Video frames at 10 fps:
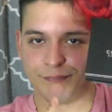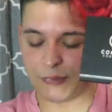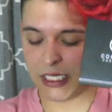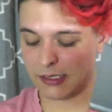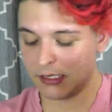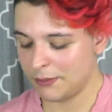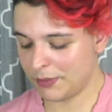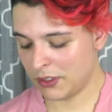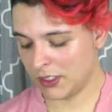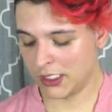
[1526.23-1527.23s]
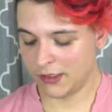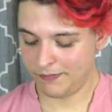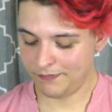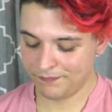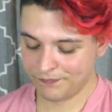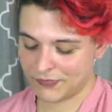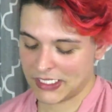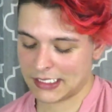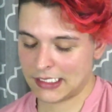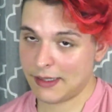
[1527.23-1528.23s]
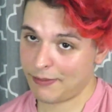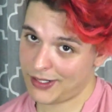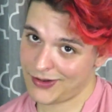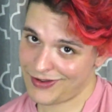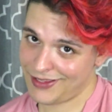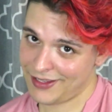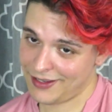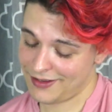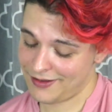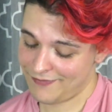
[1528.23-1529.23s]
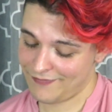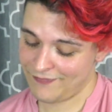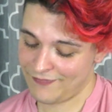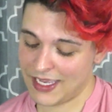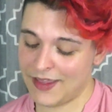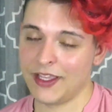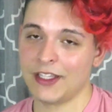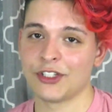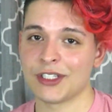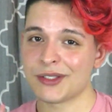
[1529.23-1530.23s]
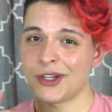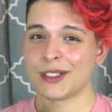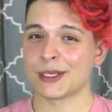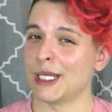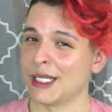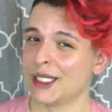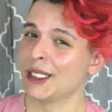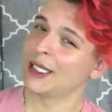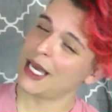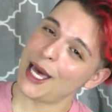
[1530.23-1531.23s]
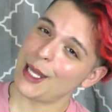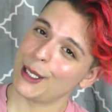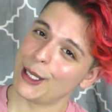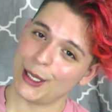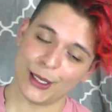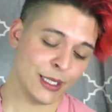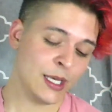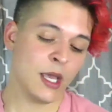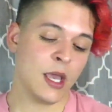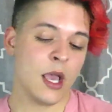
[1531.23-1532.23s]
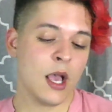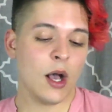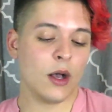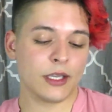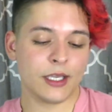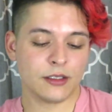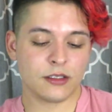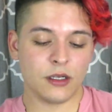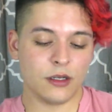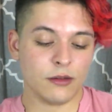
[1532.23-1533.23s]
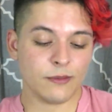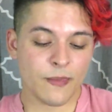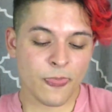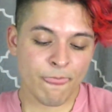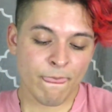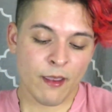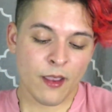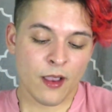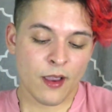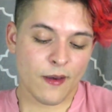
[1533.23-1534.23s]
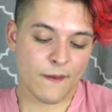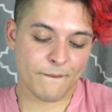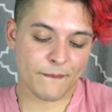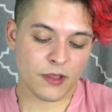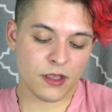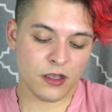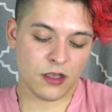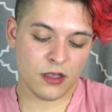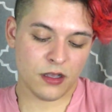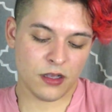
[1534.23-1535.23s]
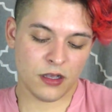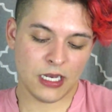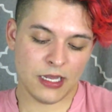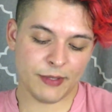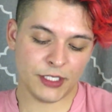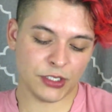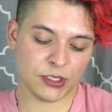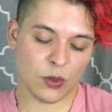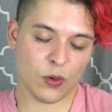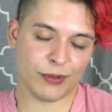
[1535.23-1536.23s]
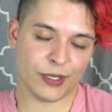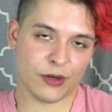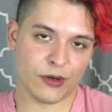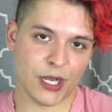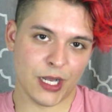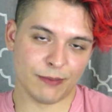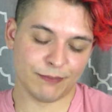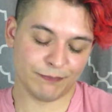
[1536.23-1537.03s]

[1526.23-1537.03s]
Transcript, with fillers: y'all sleeping on them. Y'all sleeping on them. And they just started selling in Canada. Okay, so uh, let me just open her up.